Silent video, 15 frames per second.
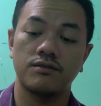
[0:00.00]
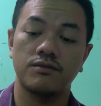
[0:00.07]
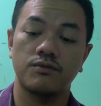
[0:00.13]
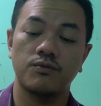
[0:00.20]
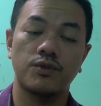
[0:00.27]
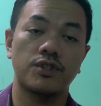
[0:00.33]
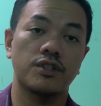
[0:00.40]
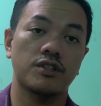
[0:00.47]

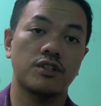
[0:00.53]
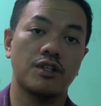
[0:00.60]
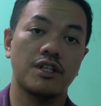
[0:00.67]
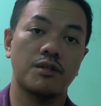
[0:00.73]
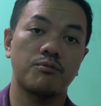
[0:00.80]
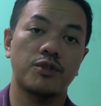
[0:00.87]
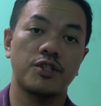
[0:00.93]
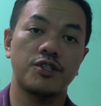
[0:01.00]
were a
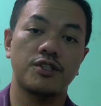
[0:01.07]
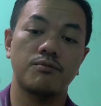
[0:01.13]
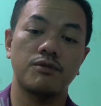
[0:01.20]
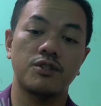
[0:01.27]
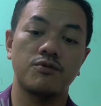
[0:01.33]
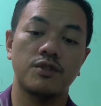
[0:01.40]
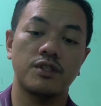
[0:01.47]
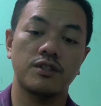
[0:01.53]
collaboration
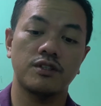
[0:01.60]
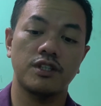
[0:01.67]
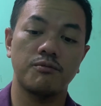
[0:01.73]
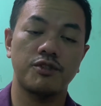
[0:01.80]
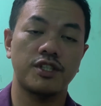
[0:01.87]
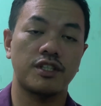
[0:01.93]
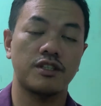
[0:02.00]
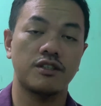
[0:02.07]
between
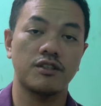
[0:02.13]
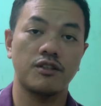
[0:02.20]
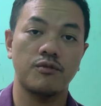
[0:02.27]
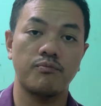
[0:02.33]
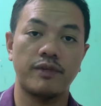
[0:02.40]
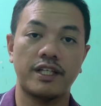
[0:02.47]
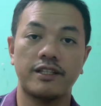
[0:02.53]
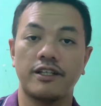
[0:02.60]
Klipsch and
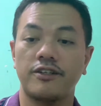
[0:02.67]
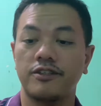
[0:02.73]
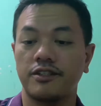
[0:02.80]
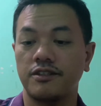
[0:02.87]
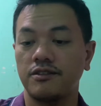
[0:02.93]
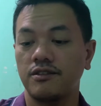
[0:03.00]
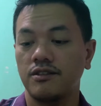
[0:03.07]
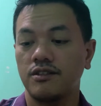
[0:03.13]

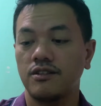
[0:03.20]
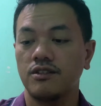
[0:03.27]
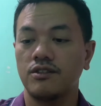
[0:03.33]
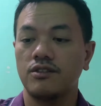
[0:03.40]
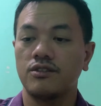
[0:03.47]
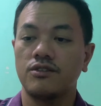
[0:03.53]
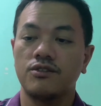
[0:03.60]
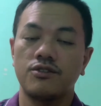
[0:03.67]
McLaren.
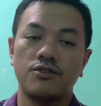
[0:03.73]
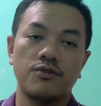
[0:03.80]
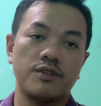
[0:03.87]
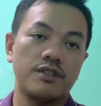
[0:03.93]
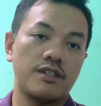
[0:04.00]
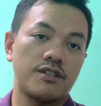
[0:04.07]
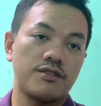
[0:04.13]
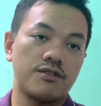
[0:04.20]
So it
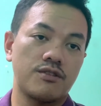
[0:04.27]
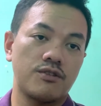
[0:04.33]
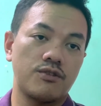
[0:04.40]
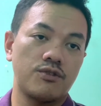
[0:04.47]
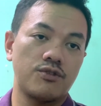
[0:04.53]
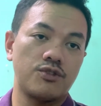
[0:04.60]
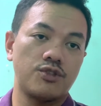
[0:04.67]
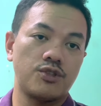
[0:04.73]
does
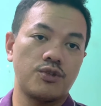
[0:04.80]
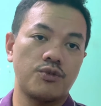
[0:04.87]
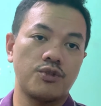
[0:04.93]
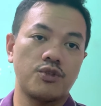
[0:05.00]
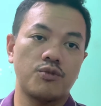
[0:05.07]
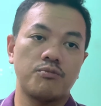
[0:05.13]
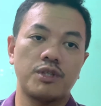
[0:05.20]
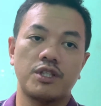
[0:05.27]
show
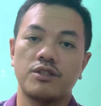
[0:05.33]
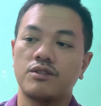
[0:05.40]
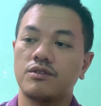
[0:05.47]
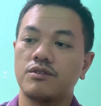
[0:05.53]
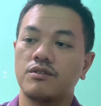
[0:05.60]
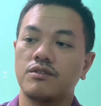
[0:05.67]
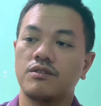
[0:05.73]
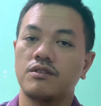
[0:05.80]
you a bit
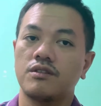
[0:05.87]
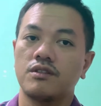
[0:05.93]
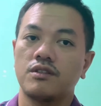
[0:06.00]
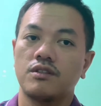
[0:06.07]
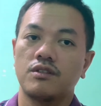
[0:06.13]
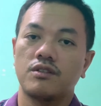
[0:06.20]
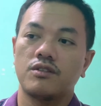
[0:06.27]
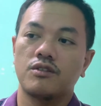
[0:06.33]

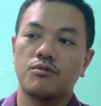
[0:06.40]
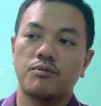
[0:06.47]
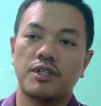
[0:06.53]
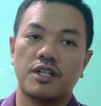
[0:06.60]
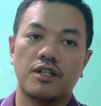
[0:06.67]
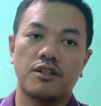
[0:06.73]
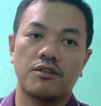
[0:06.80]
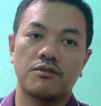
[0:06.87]

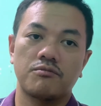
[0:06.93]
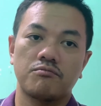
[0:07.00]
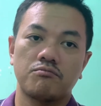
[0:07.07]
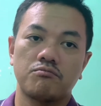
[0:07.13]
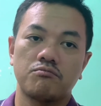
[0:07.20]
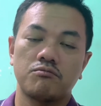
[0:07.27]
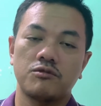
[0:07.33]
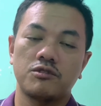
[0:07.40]
about
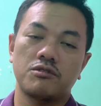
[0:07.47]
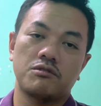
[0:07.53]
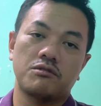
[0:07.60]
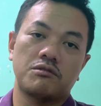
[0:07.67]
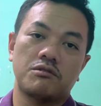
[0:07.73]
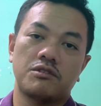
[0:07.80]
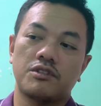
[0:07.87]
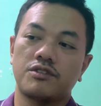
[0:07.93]

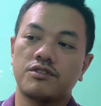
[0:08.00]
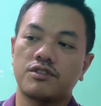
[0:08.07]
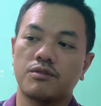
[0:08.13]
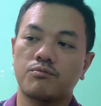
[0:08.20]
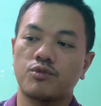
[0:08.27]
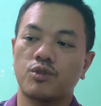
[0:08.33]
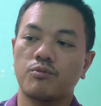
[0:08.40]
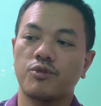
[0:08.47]
just some
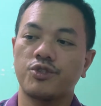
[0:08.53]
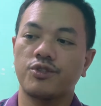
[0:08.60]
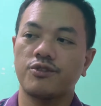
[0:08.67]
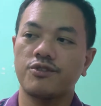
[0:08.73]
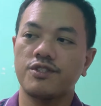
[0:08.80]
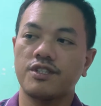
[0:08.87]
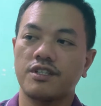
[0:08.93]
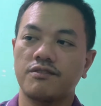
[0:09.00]
promotional
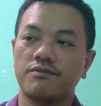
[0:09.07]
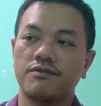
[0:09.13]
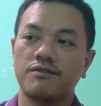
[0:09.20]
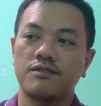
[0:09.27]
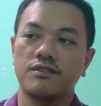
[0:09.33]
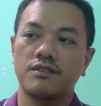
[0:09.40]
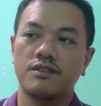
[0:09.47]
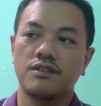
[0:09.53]
stuff
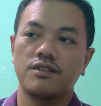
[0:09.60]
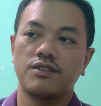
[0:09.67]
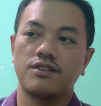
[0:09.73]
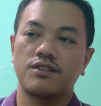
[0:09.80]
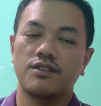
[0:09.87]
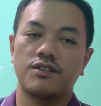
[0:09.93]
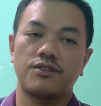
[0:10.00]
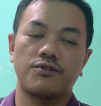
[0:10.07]

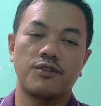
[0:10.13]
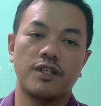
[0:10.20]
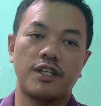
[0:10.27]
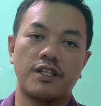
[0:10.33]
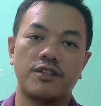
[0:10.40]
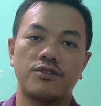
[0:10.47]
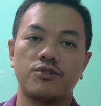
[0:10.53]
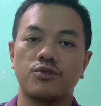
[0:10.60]

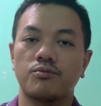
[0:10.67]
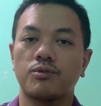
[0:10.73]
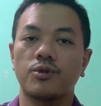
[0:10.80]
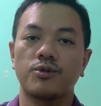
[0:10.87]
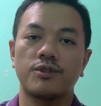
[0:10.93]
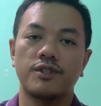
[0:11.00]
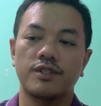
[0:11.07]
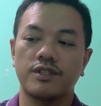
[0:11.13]
related to
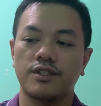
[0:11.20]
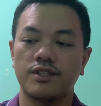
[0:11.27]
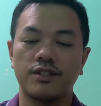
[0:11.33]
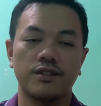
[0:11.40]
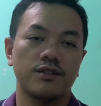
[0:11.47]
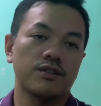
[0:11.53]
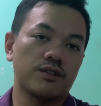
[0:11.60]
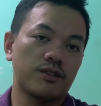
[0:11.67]
both
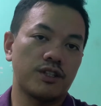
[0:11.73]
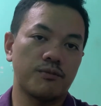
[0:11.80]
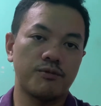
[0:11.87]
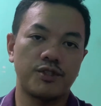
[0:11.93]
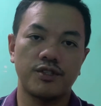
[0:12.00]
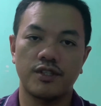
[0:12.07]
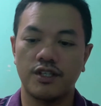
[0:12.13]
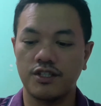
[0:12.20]

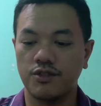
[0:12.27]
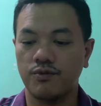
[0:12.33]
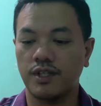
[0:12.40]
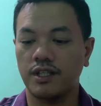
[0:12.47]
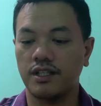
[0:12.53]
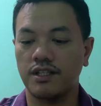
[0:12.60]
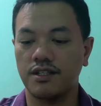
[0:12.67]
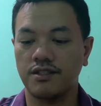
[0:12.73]
Klipsch as
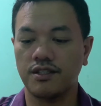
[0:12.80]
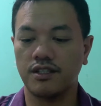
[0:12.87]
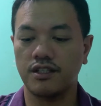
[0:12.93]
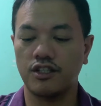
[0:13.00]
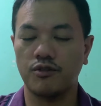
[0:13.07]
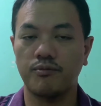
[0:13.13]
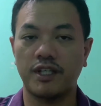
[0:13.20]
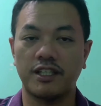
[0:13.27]
well as
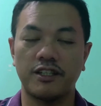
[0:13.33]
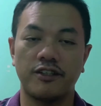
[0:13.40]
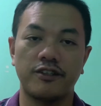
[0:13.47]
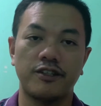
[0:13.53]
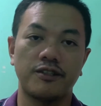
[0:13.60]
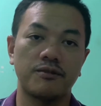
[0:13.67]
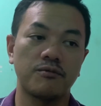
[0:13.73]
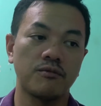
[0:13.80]

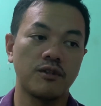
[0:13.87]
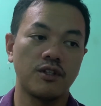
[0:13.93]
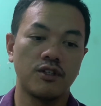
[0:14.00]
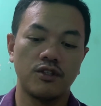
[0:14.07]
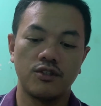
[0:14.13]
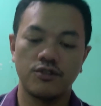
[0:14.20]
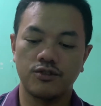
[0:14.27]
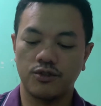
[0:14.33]
McLaren.
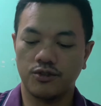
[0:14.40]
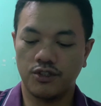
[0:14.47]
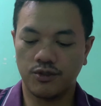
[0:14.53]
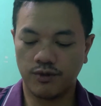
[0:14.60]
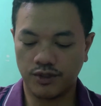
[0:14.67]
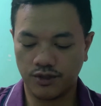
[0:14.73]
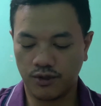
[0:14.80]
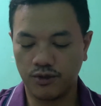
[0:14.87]
So this
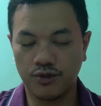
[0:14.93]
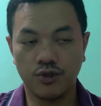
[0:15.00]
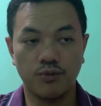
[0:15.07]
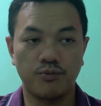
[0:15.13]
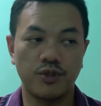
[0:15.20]
was also